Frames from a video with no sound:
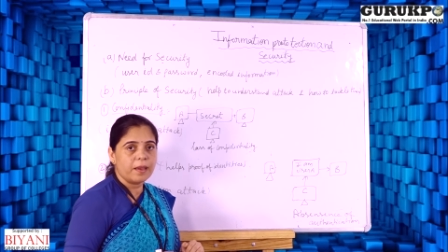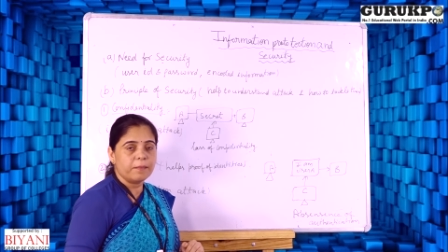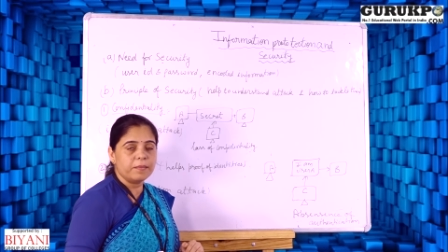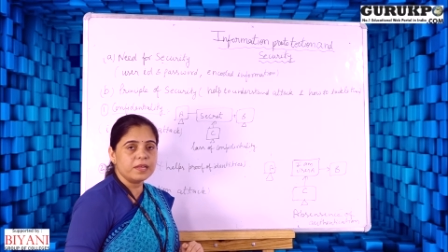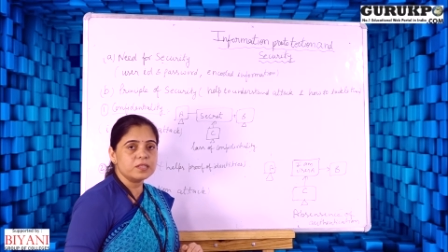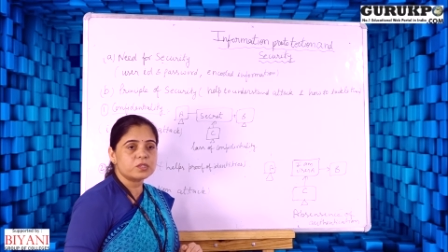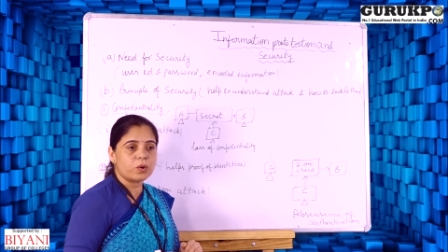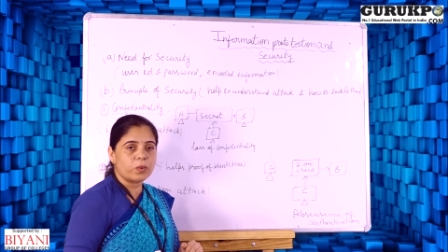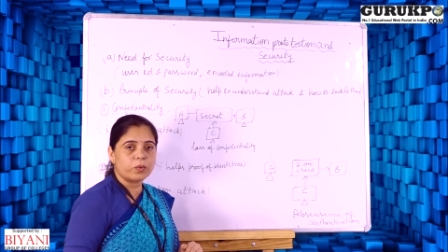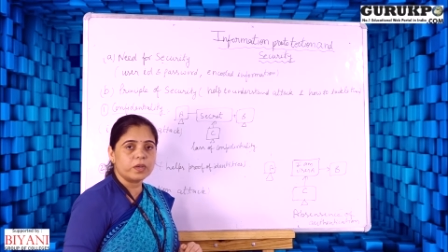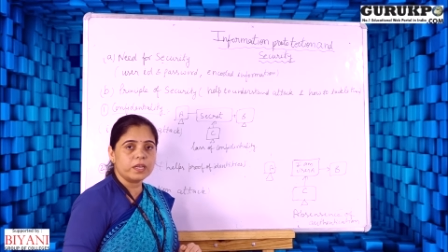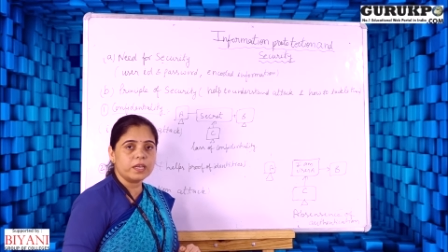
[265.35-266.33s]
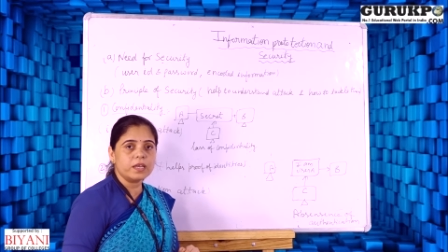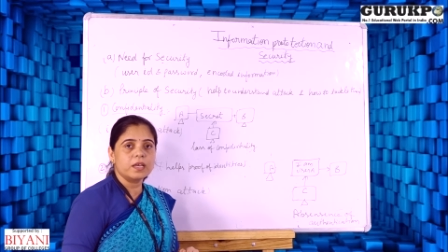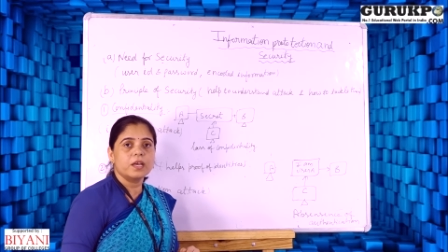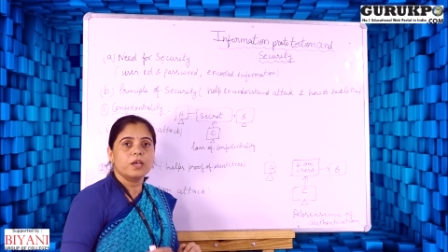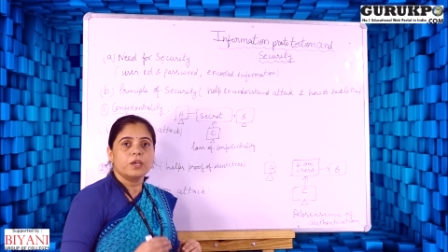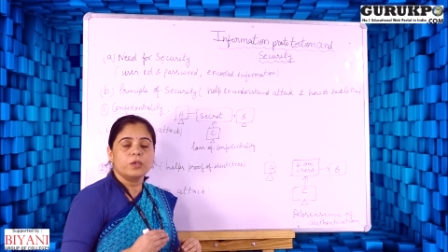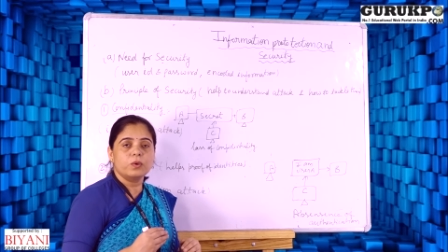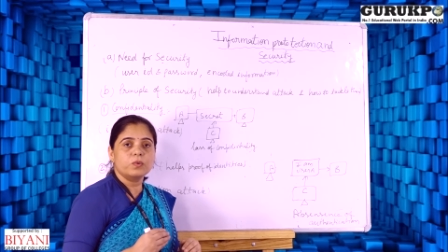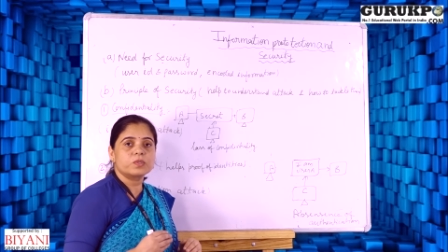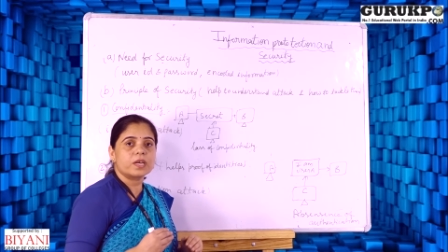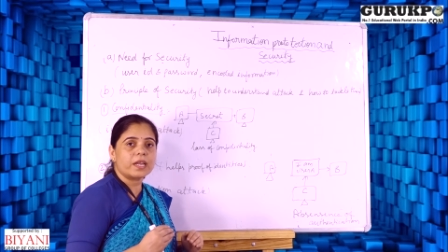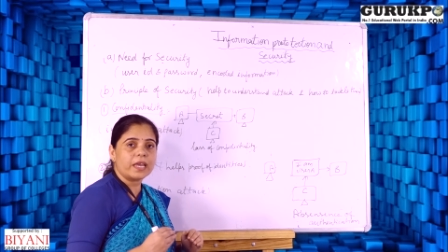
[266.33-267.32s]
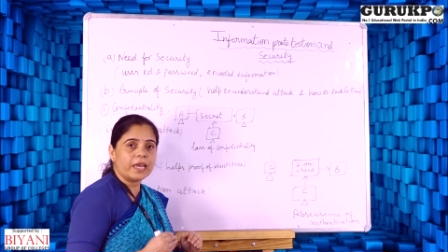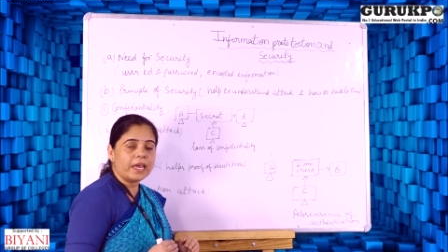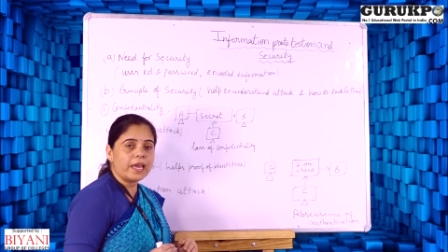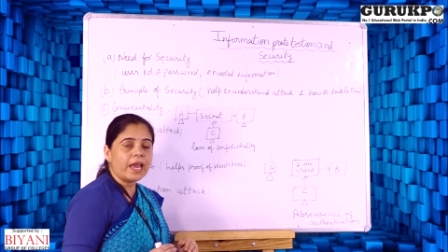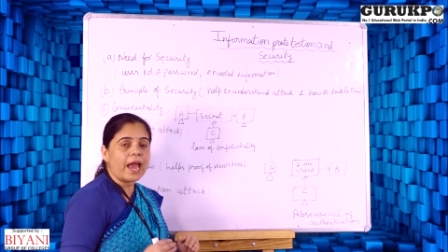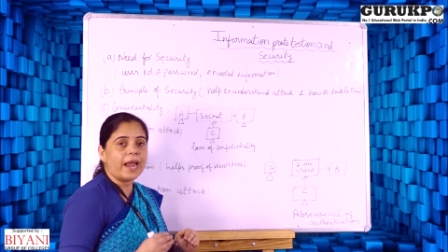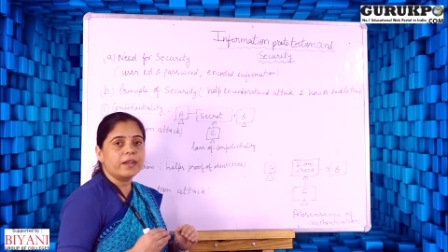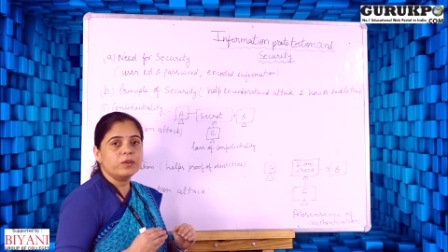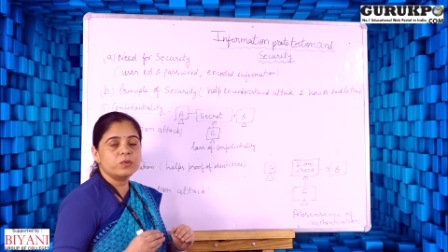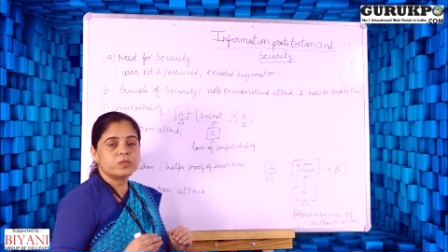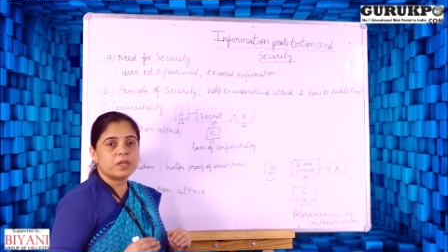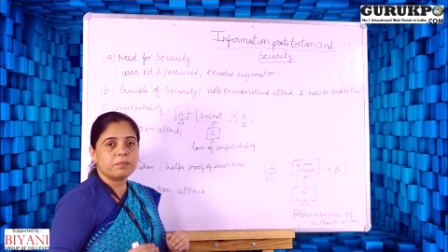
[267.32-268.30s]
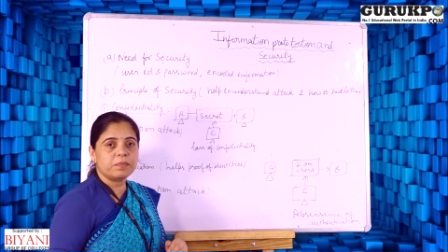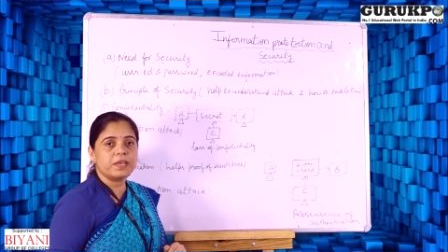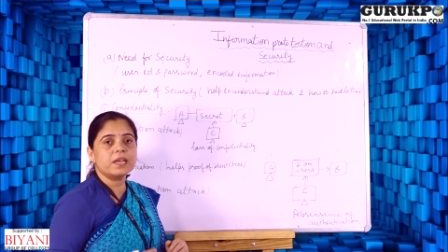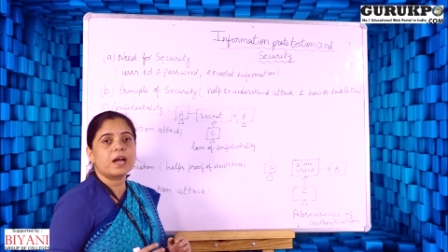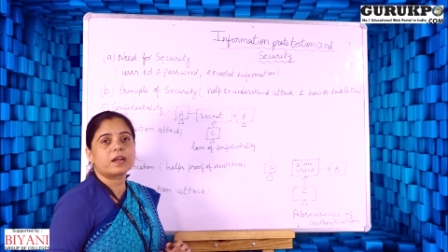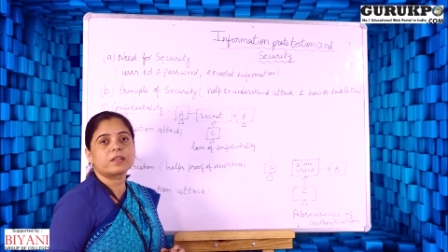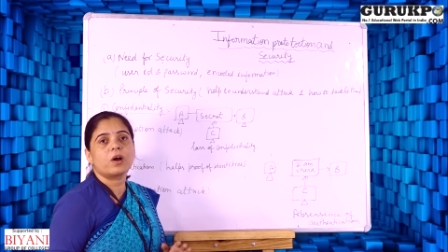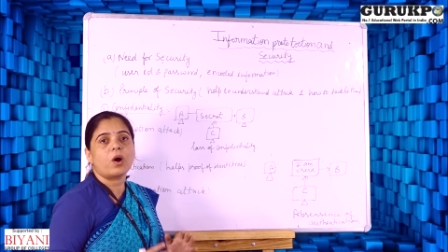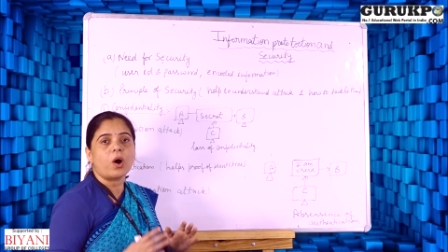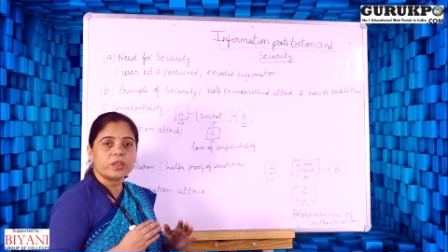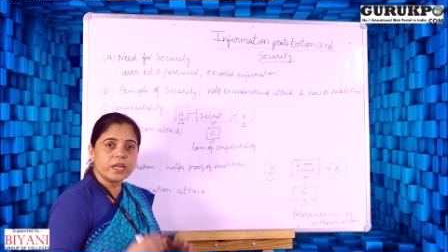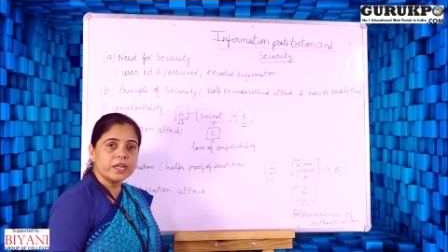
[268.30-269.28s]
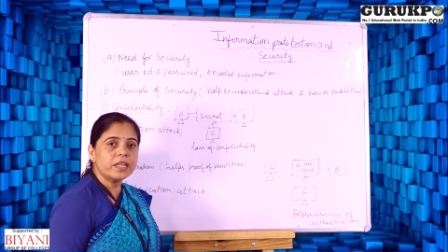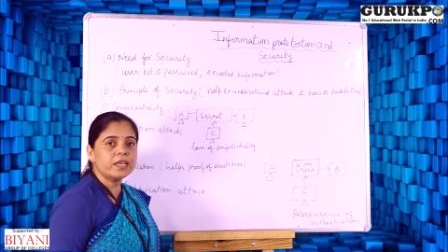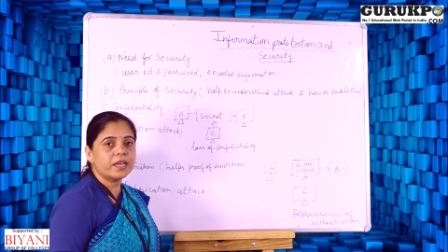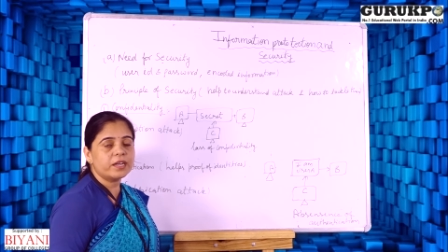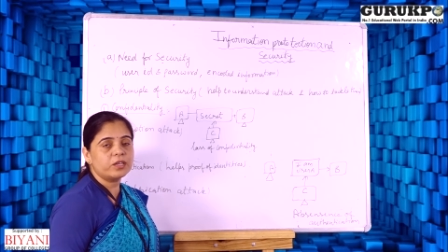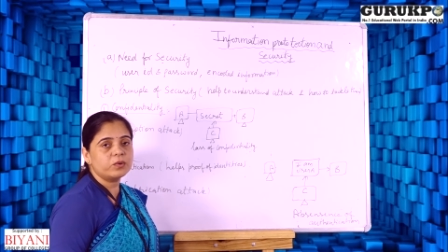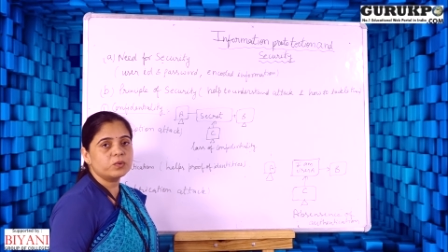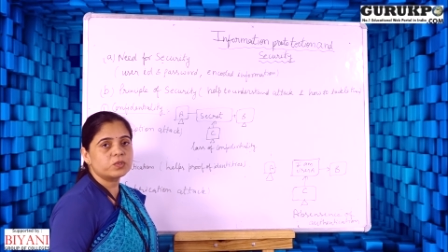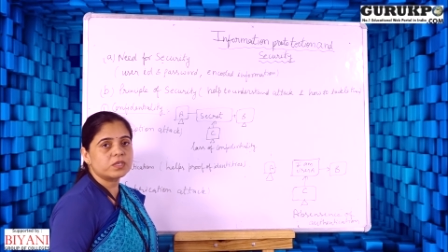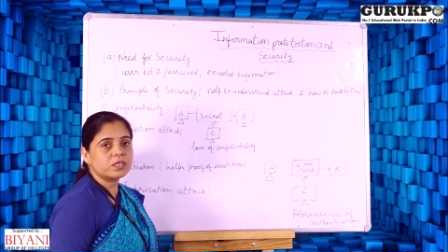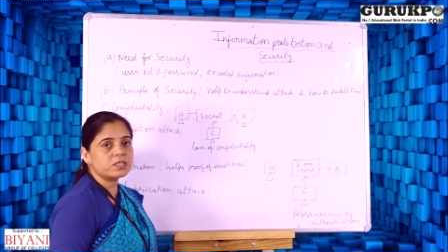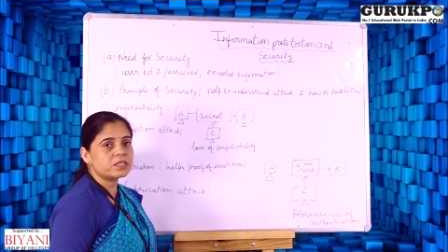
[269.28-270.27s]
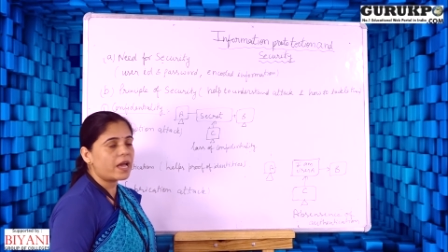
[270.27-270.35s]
means only user A and user B are the authenticate users,